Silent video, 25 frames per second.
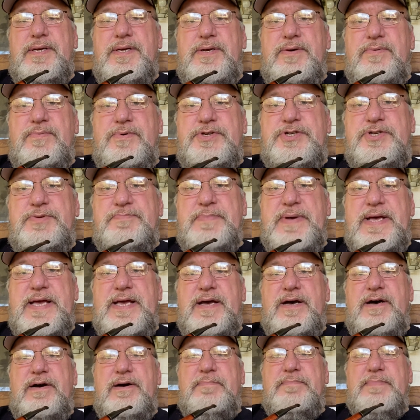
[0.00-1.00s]
which may
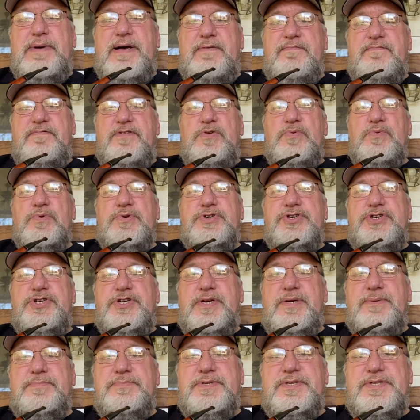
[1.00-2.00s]
up my
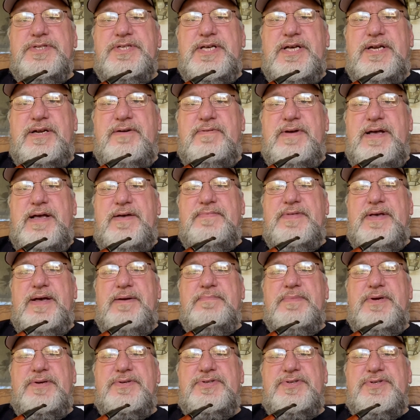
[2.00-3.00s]
viewership since I don't have
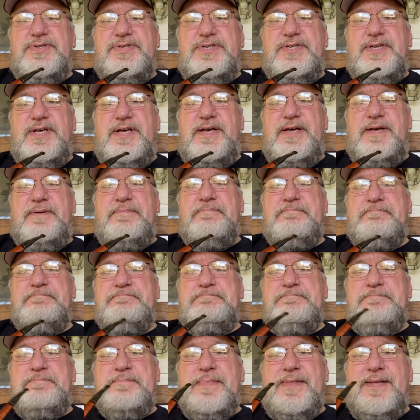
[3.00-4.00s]
that much to say.
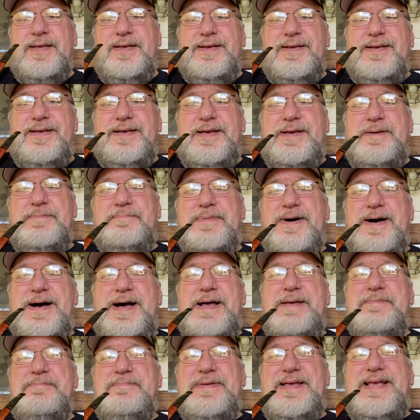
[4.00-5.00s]
It
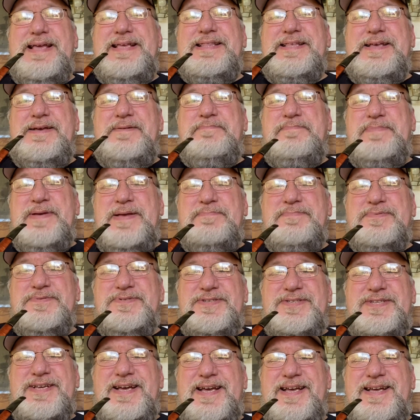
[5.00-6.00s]
might mean that people
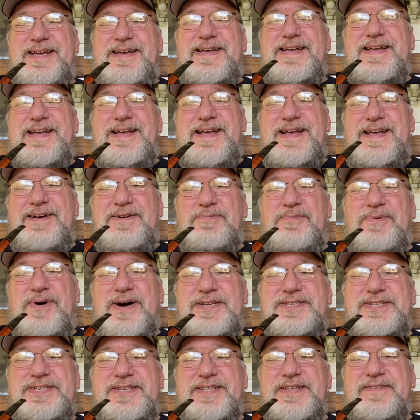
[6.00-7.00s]
stay
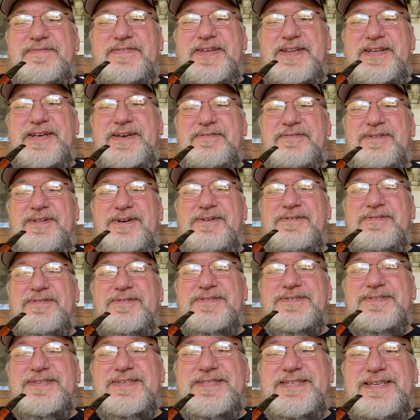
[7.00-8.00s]
watching the video
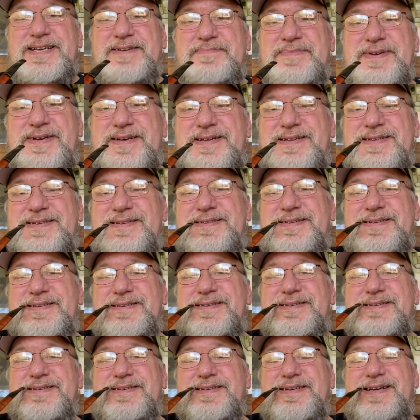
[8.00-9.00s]
longer since I'm not
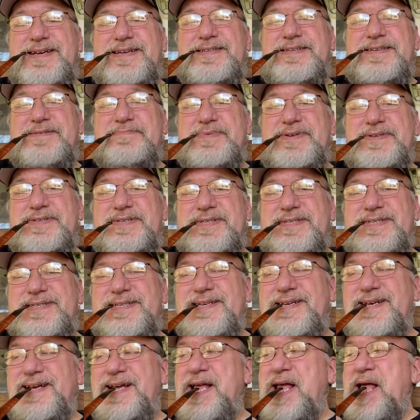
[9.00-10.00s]
got too much to
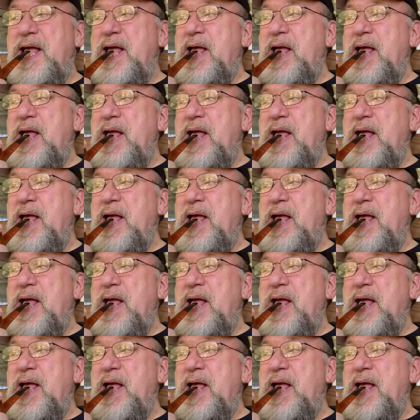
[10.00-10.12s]
say.